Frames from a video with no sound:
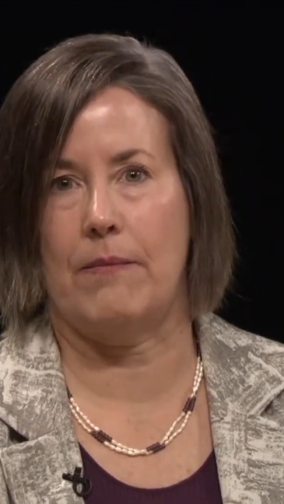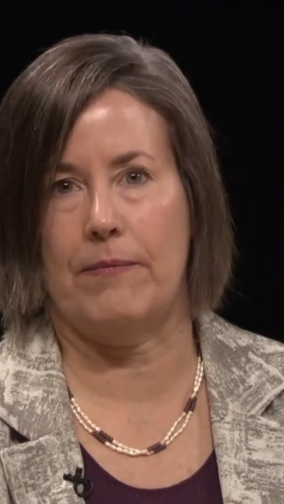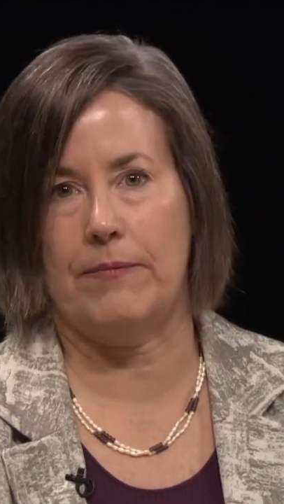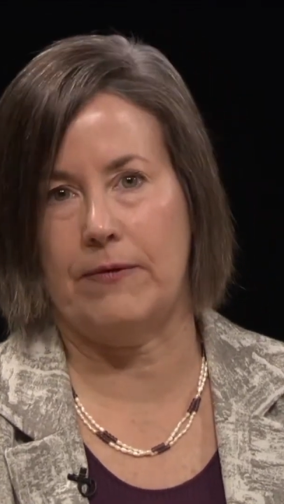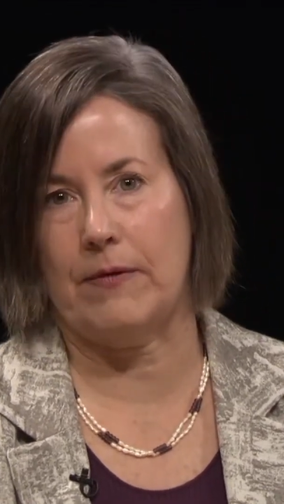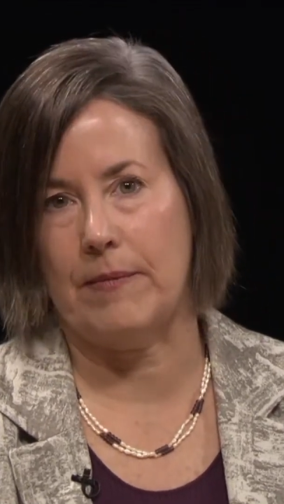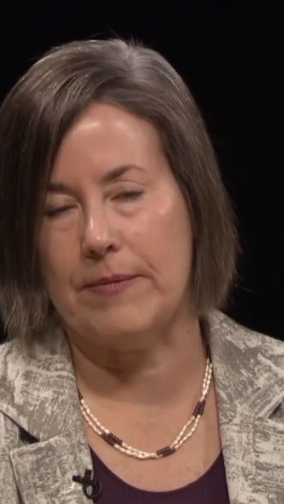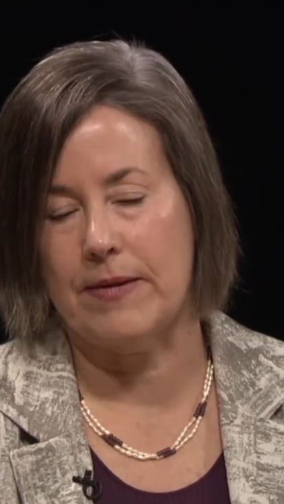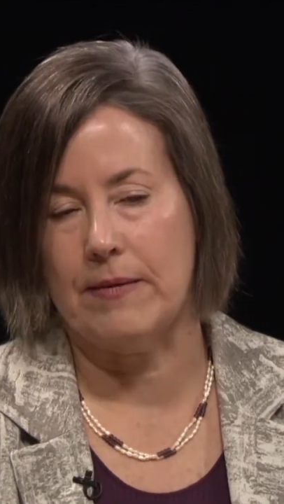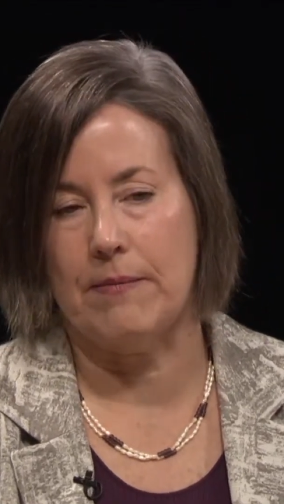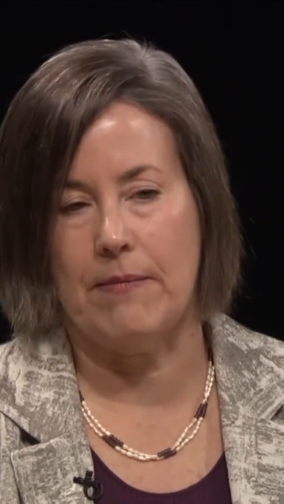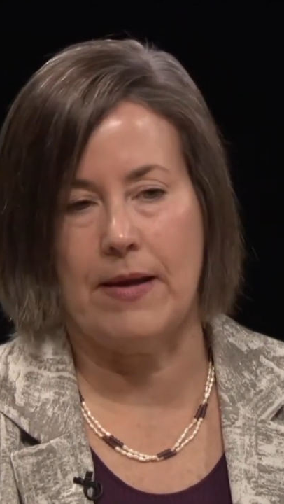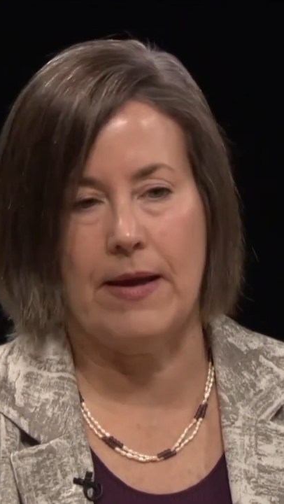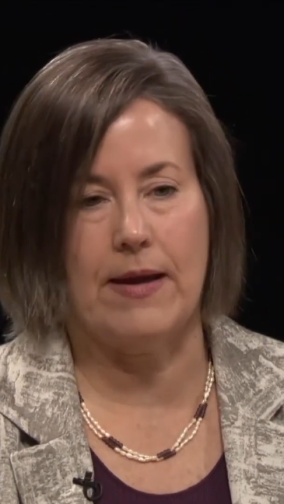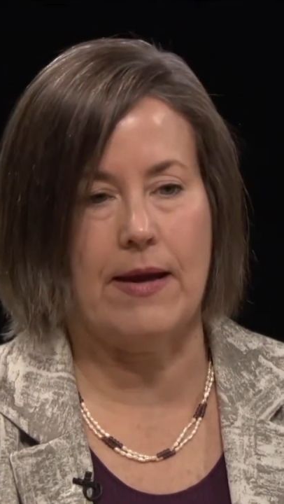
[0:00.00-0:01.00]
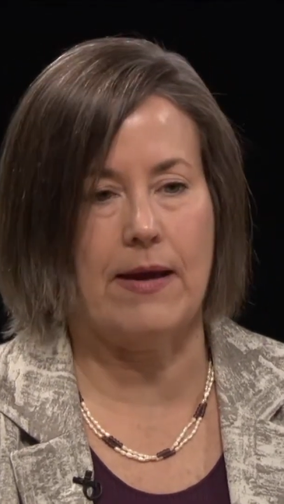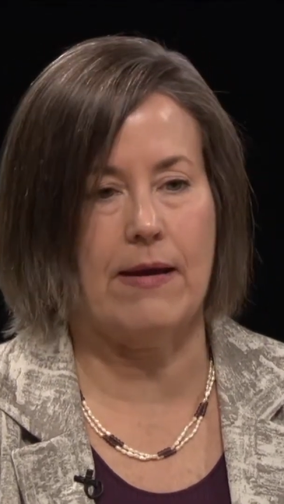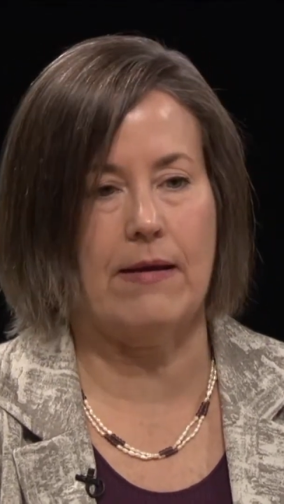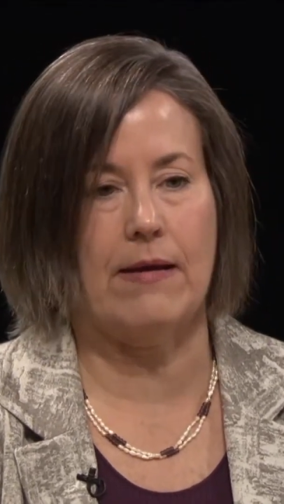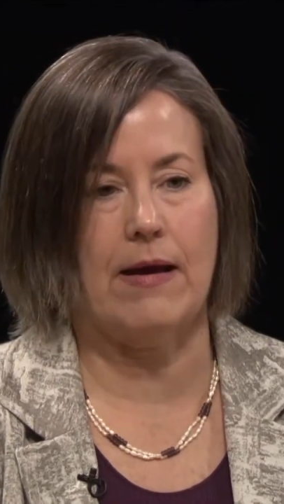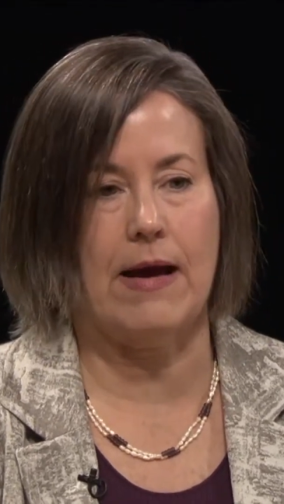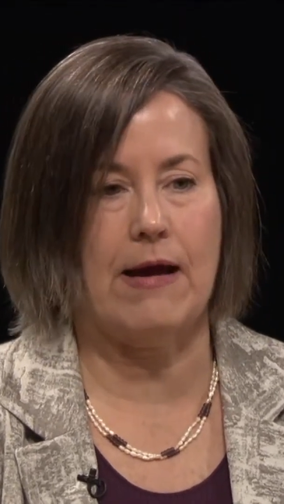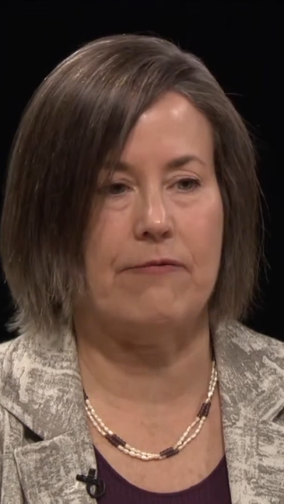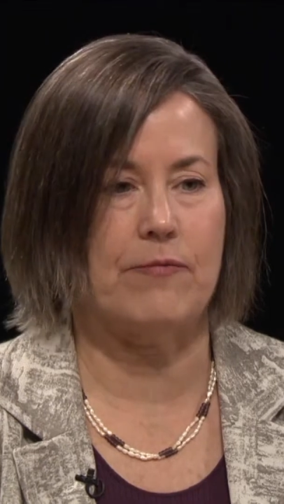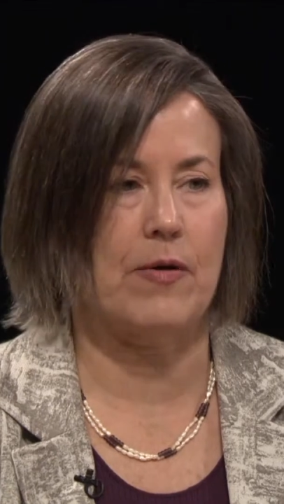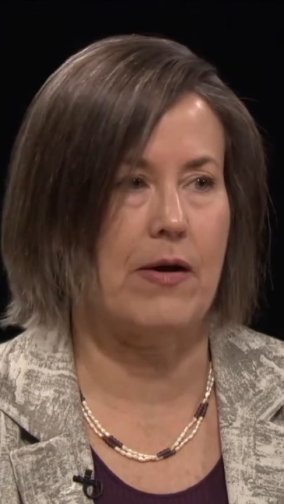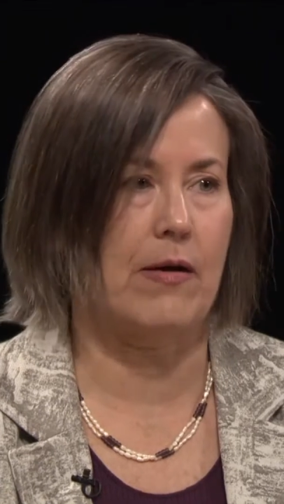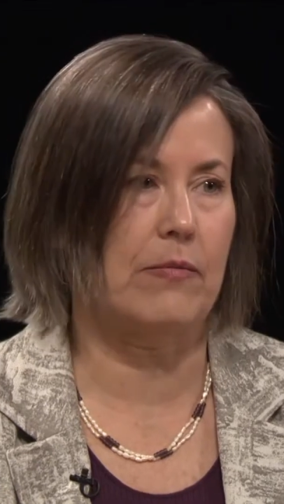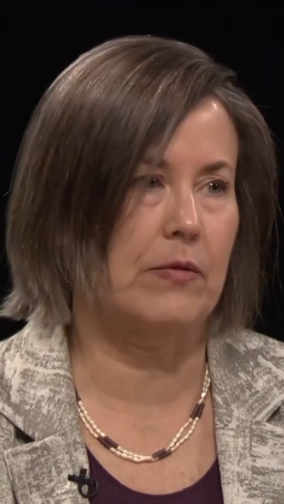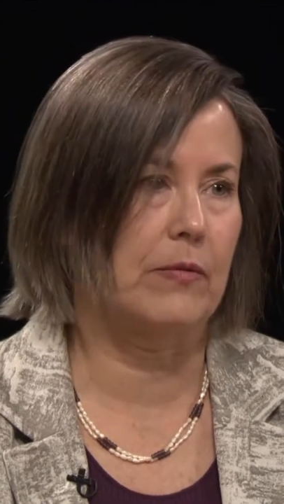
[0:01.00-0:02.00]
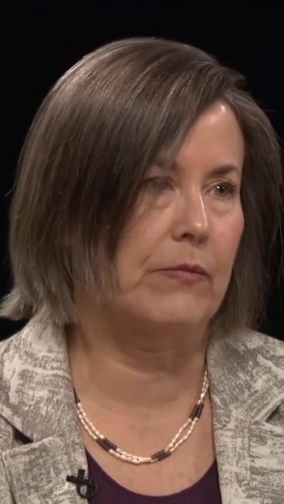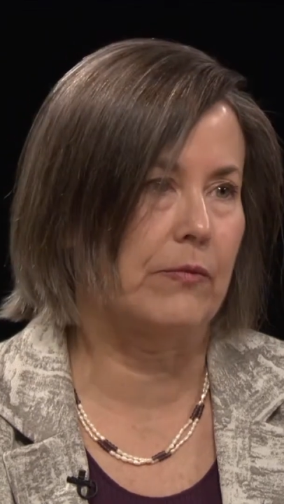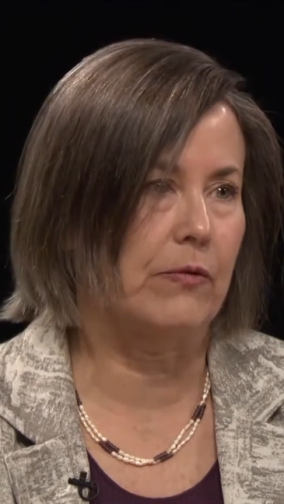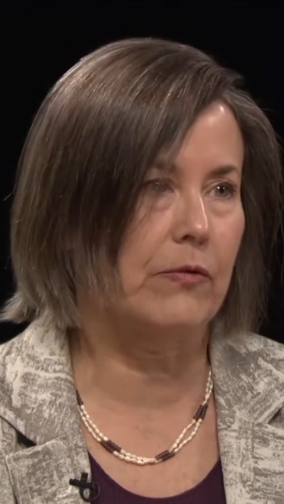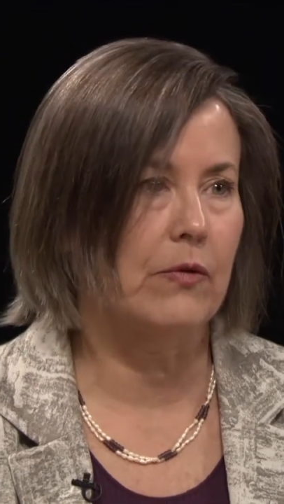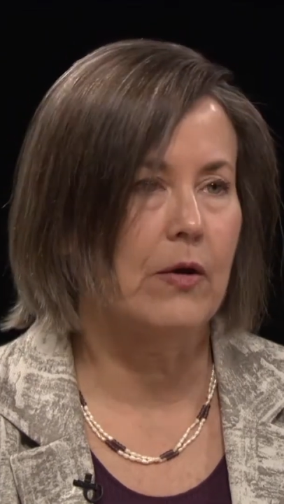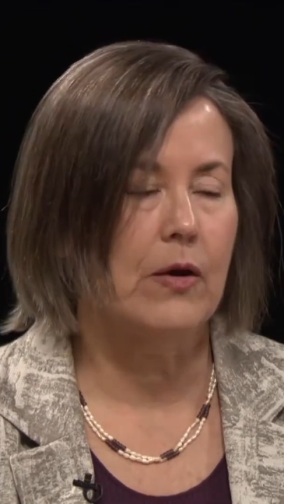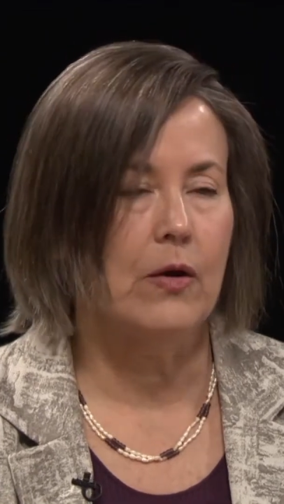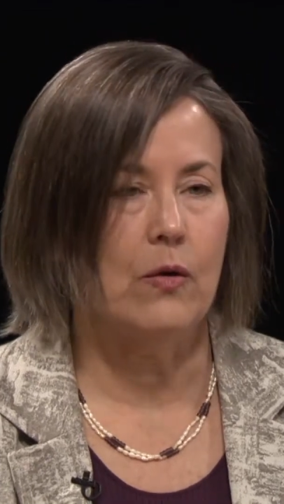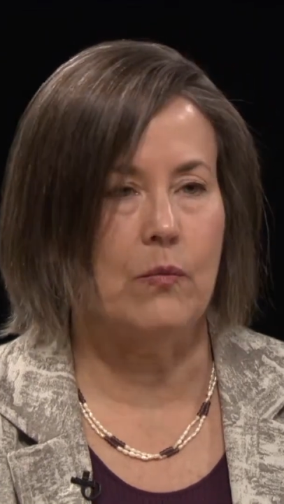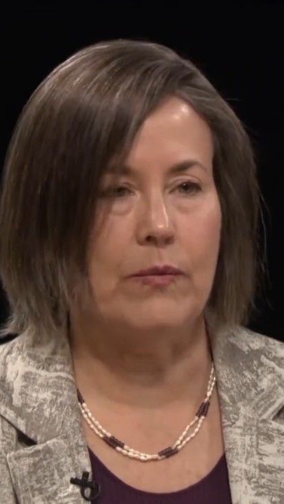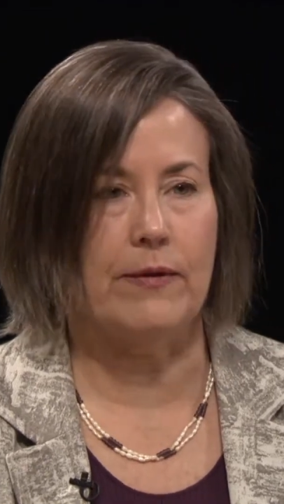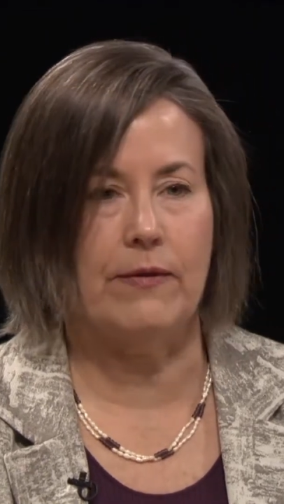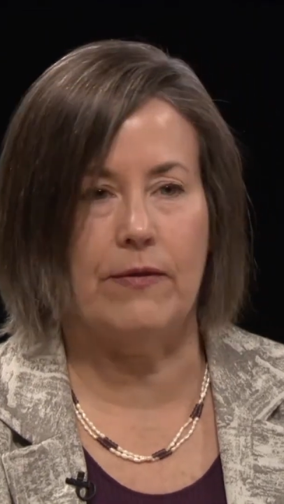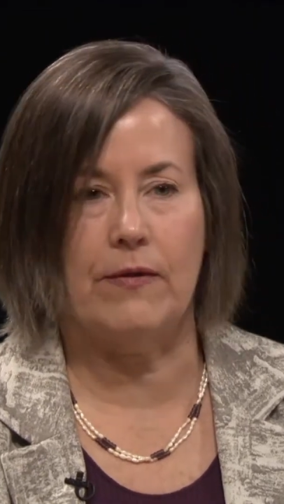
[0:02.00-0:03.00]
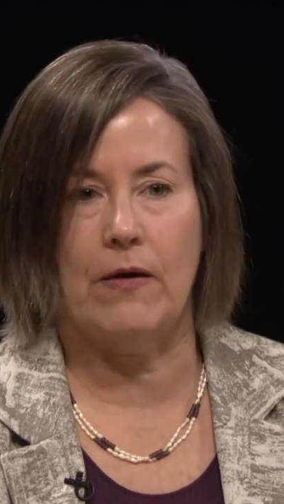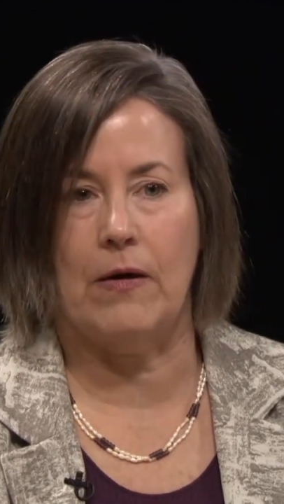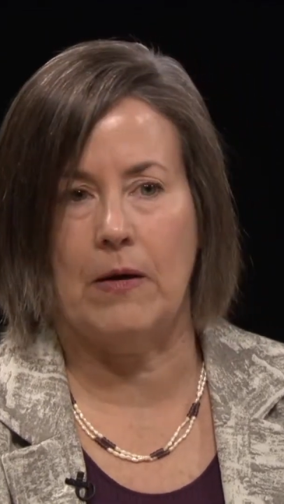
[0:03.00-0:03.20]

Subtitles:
Some of them may have problems with